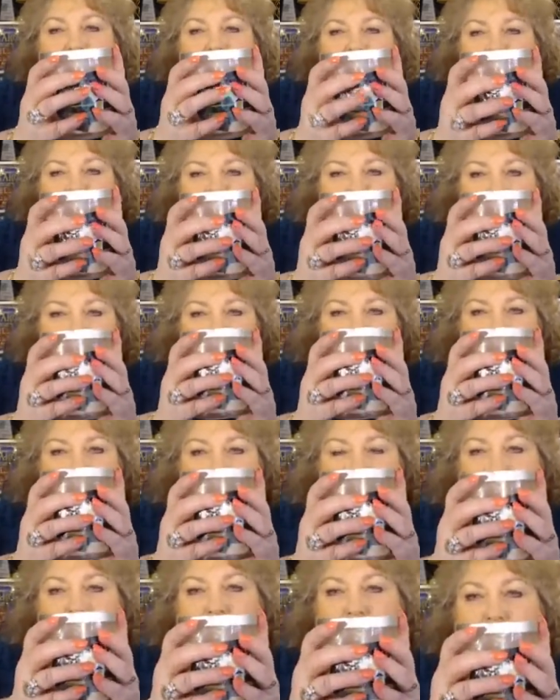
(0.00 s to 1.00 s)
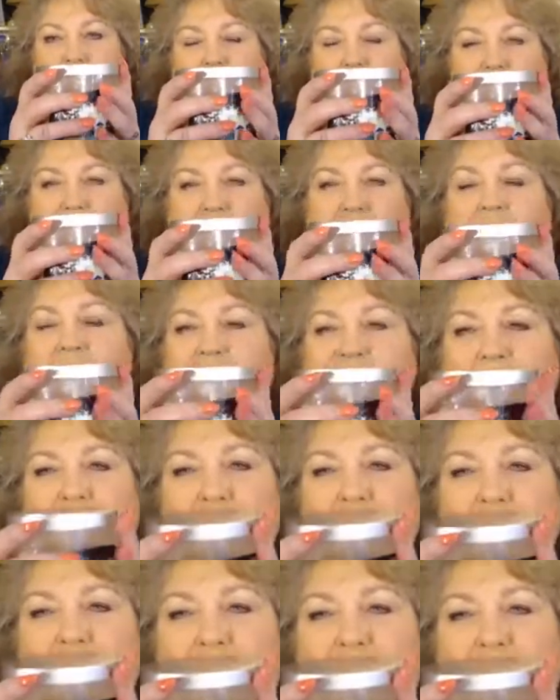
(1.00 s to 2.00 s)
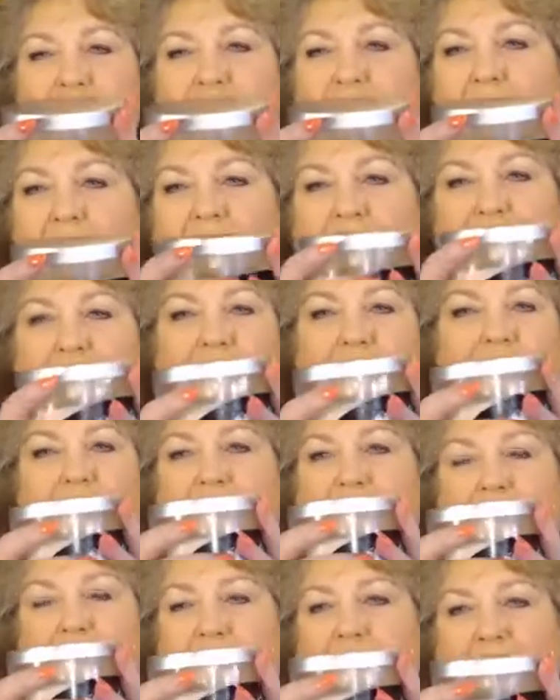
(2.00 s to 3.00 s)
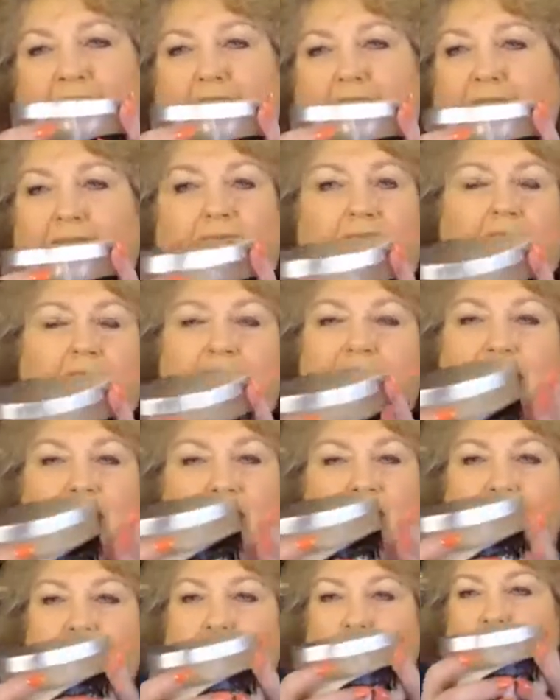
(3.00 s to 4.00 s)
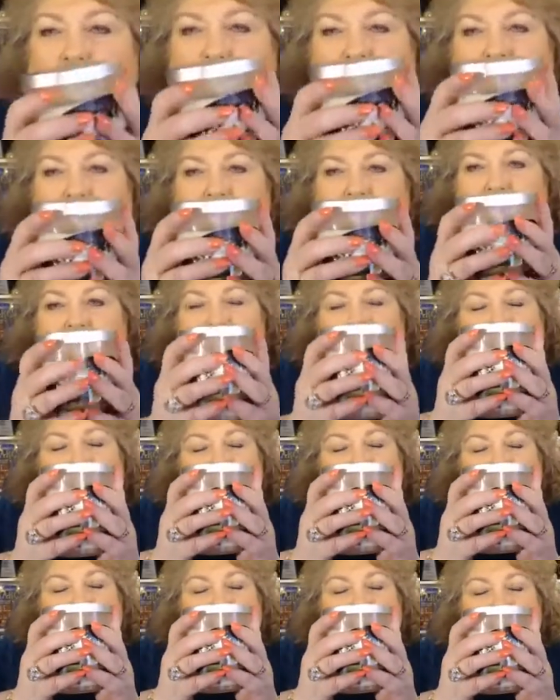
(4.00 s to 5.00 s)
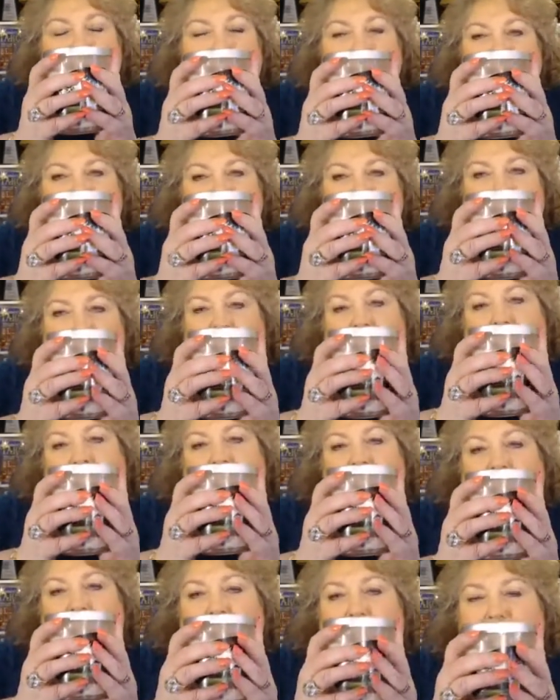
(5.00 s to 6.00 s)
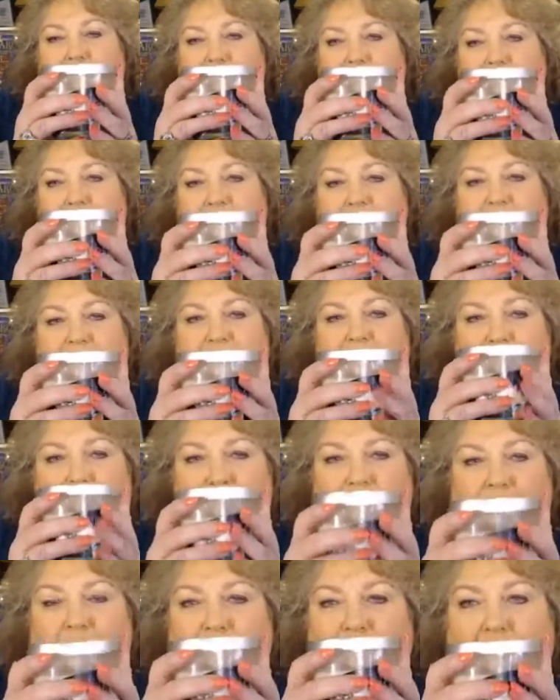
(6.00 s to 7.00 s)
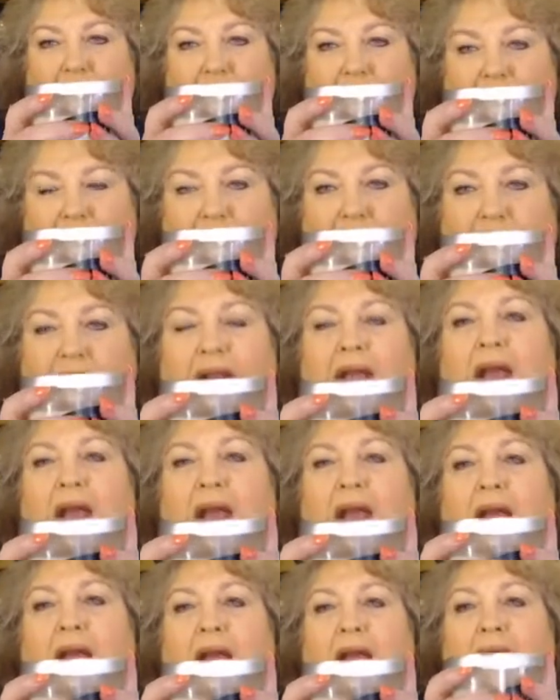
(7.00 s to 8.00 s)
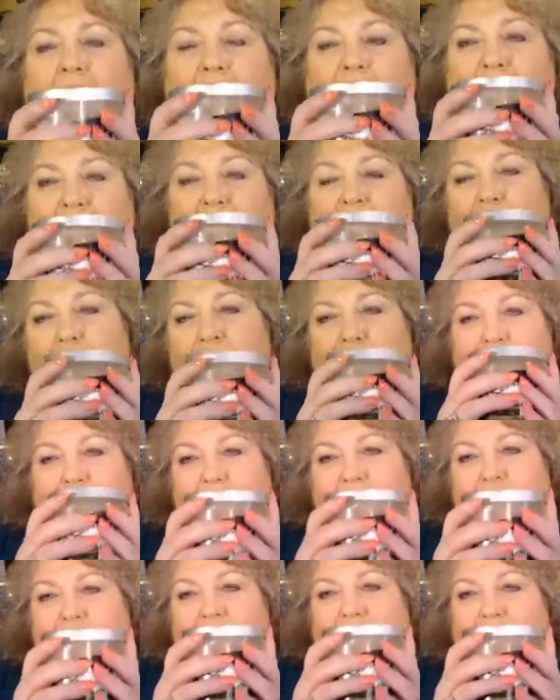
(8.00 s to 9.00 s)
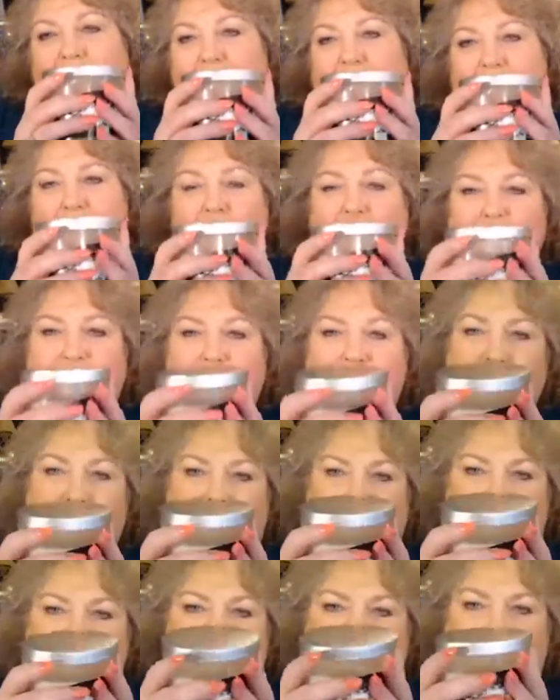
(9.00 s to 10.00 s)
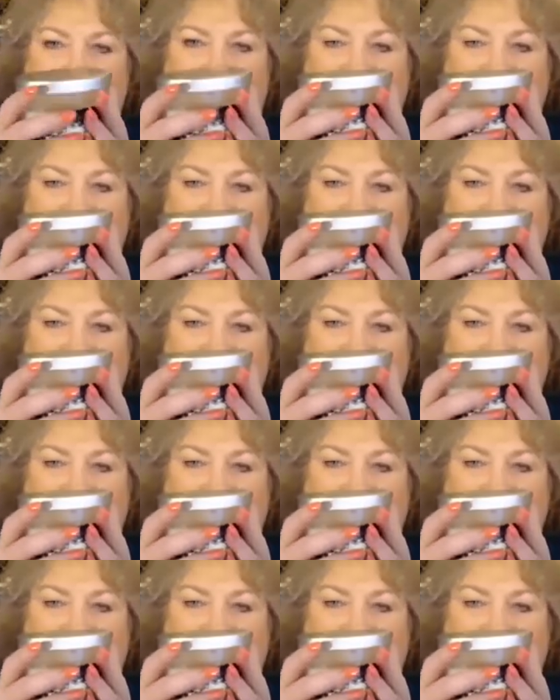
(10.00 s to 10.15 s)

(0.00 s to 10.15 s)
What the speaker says: the things that I want in my life. So you may do that for a day. Every time you walk past it, giving it some energy for a couple of minutes at a time, putting it down, and then you've turned that into your very own